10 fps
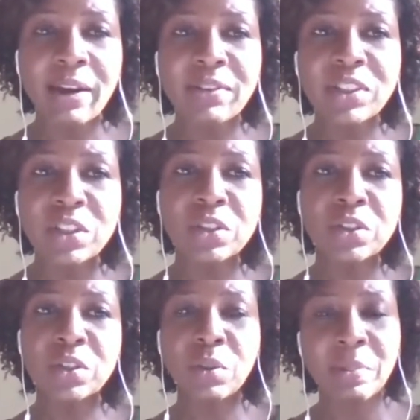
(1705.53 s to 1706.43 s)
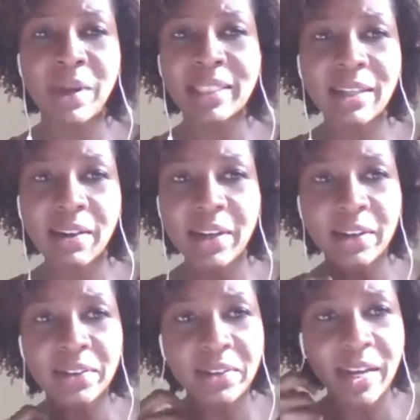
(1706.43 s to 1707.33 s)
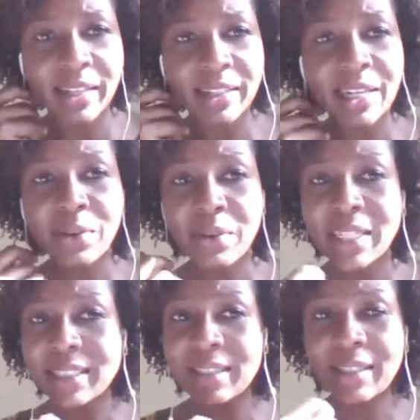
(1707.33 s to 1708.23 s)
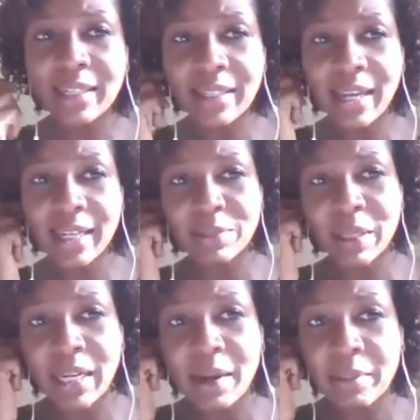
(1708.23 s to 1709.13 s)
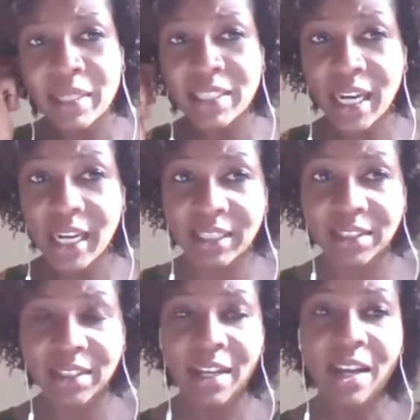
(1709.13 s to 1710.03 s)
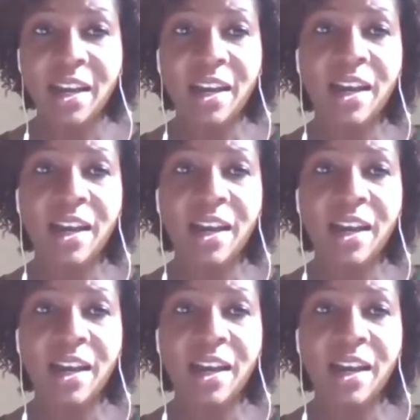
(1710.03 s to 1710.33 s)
We have issues to do with mental health, and increasingly that has become a challenge.